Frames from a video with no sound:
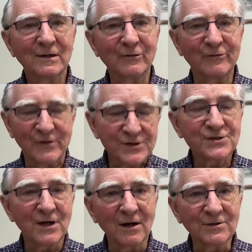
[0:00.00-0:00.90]
the
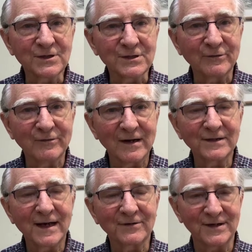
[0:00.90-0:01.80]
first task is to
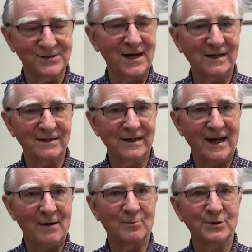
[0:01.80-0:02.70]
find out exactly
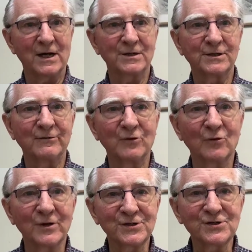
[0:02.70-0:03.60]
how productive
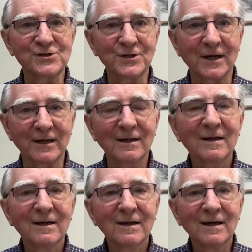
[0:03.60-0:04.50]
your existing
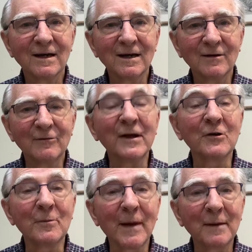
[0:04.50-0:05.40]

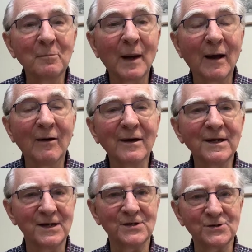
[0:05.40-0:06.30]
veterinary manpower
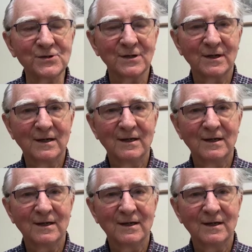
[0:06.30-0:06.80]
is.